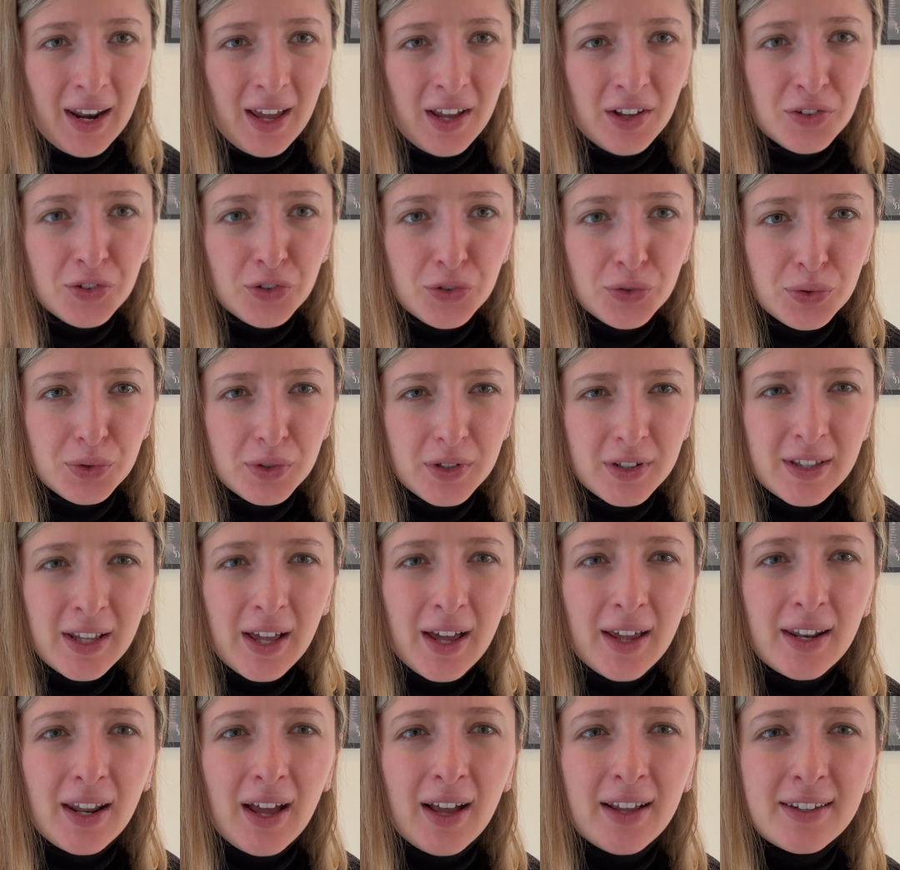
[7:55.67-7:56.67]
I ensured
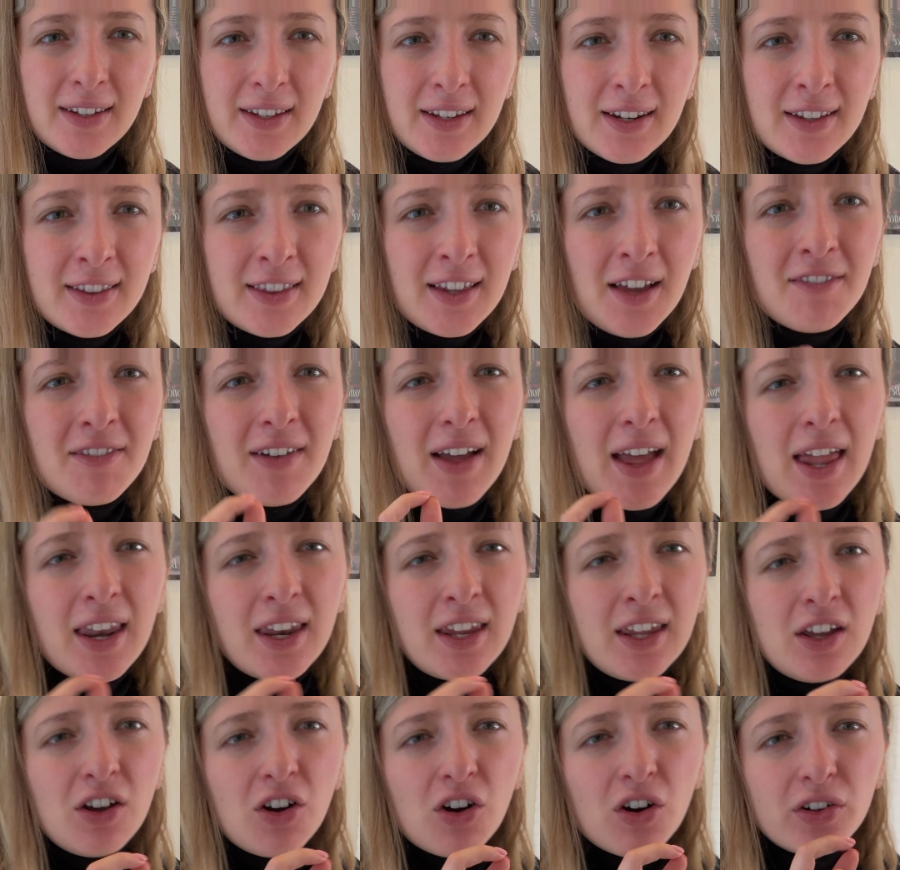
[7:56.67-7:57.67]
that I didn't have
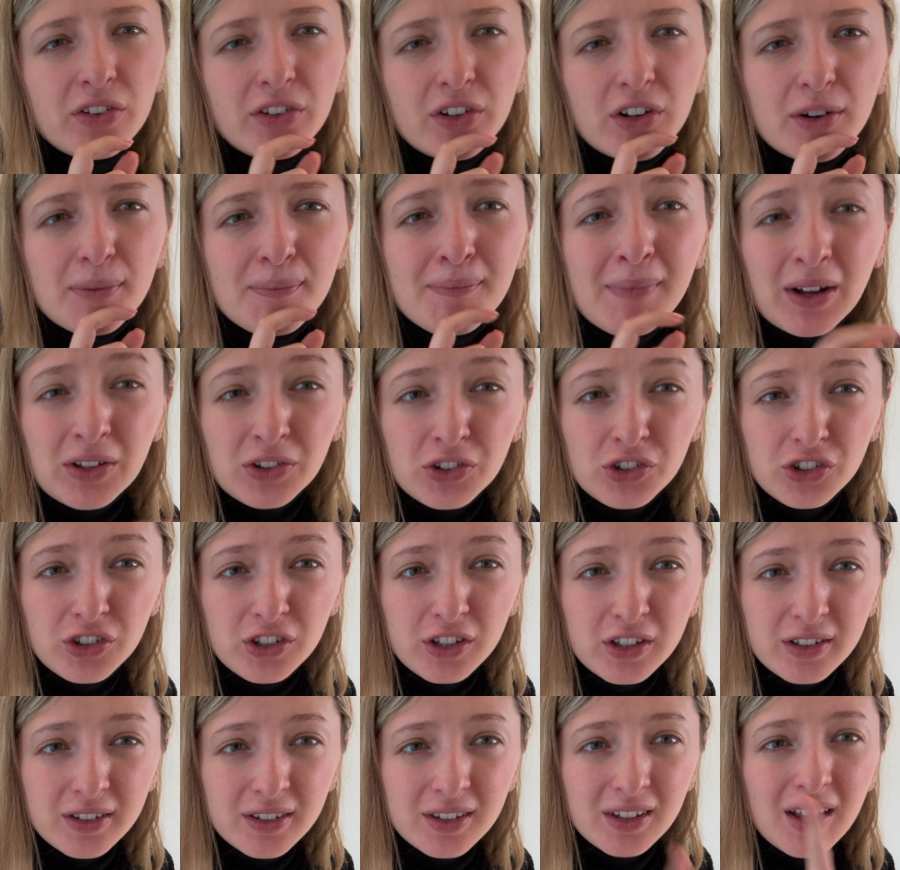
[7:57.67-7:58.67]
any other
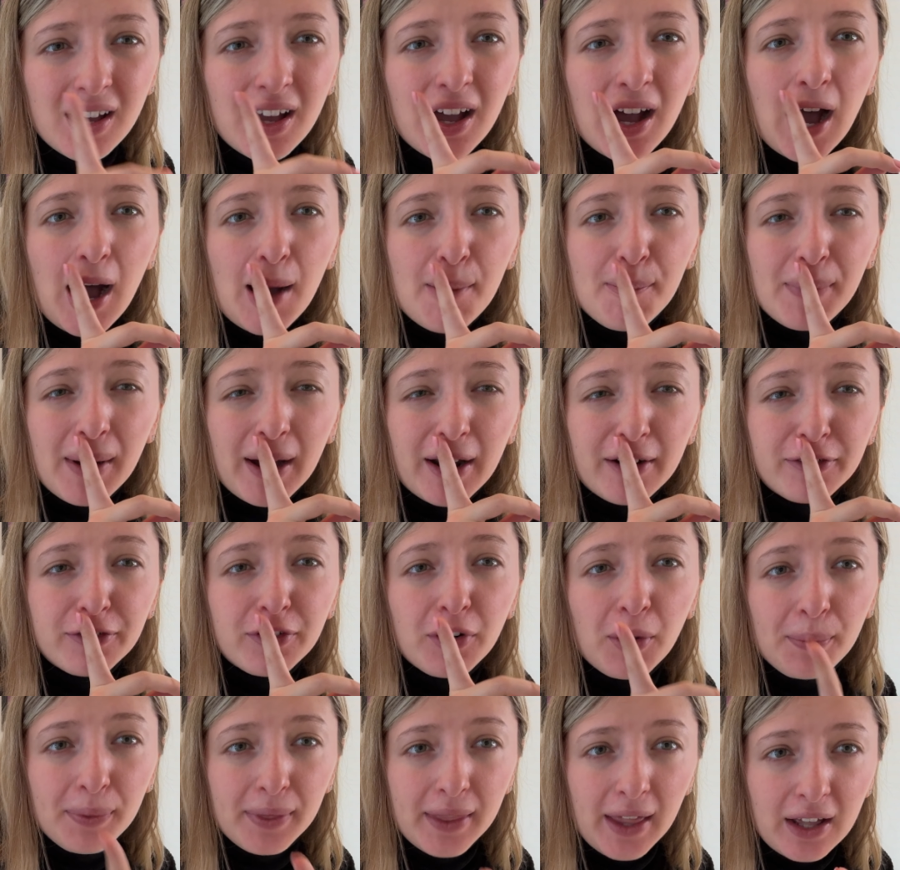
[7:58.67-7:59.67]
munchies apart
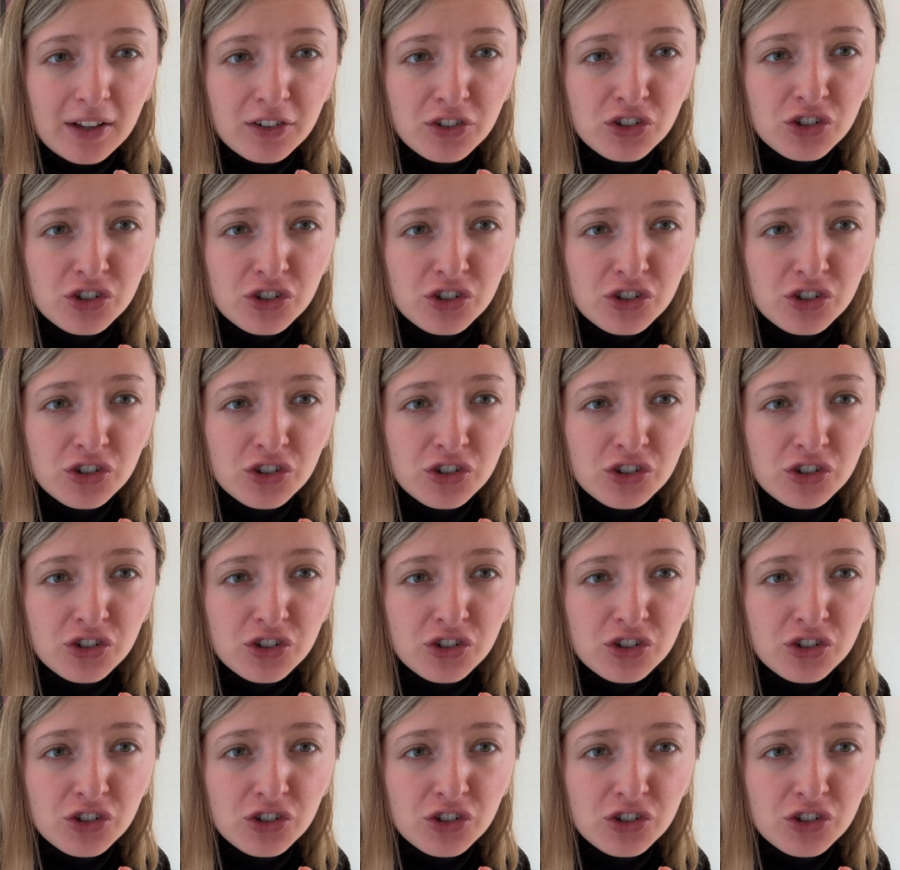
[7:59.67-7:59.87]
from that